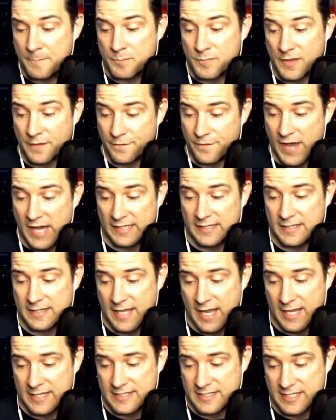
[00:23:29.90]
The fact
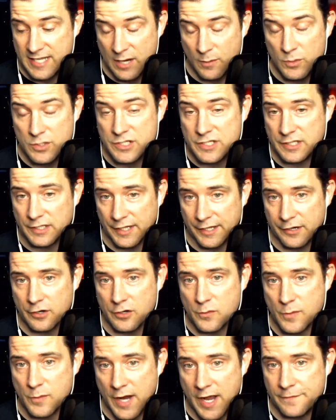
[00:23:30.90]
that sandwich layer
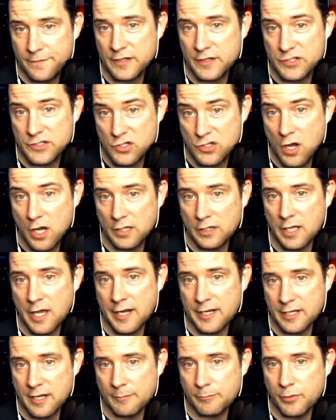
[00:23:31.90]
graphic is not
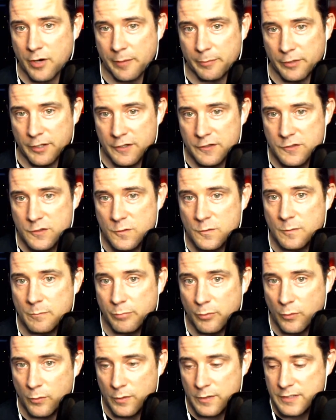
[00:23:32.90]
lining up properly on 2 of the
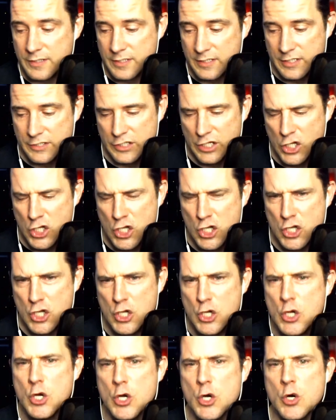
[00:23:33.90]
boards is a
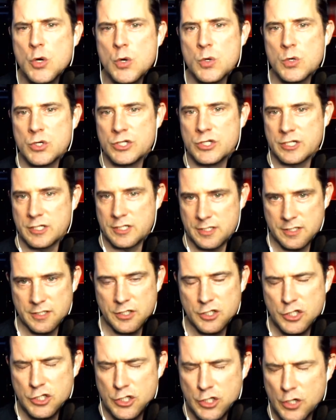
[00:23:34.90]
huge
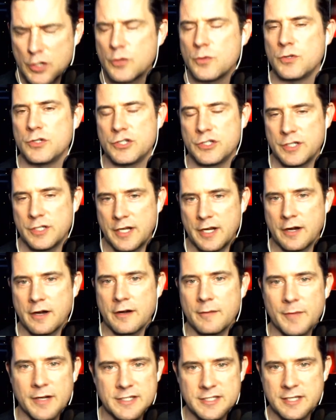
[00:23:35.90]
error.
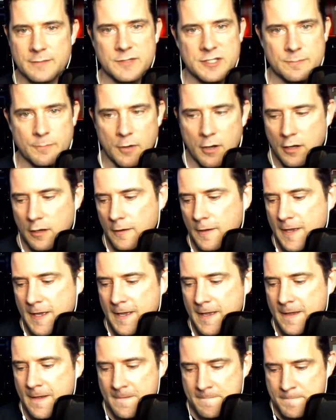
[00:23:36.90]
It might seem small,
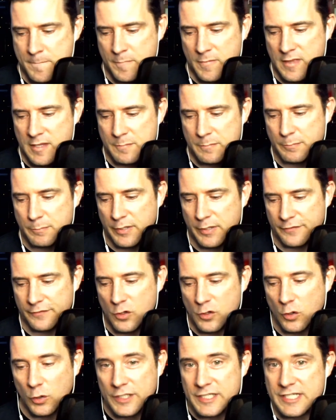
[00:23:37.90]
but if
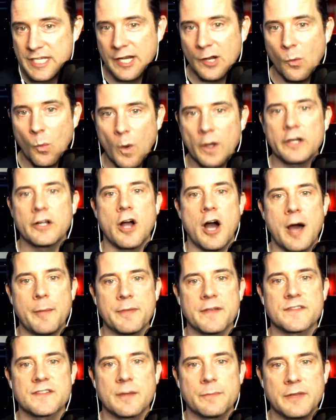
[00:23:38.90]
you're only sending 1
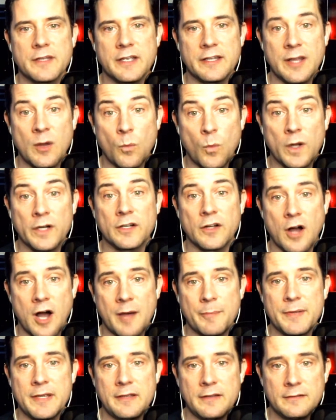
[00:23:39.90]
copy of something and that 1
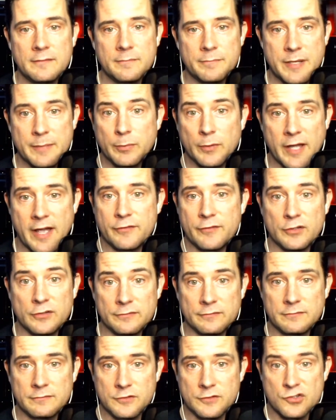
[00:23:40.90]
copy,
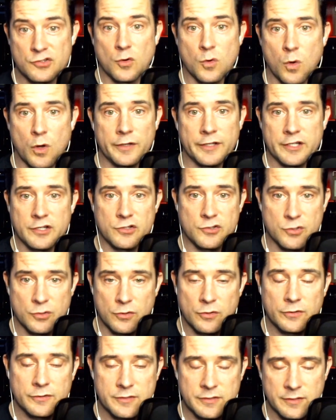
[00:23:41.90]
there's no quality
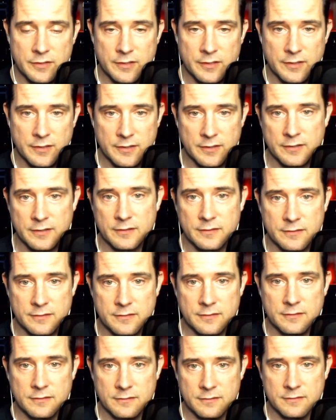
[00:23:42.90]
control to
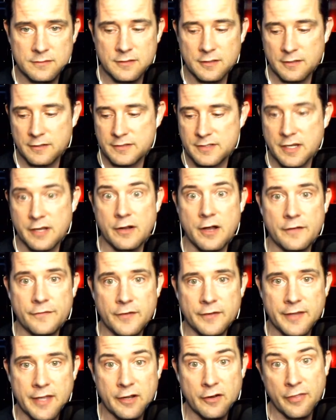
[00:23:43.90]
sign off
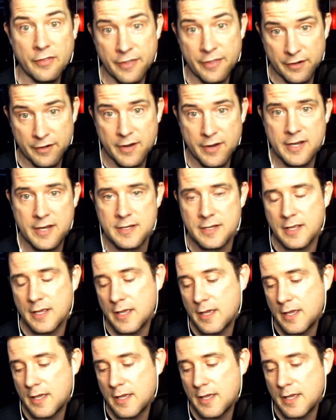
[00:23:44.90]
on that on their end,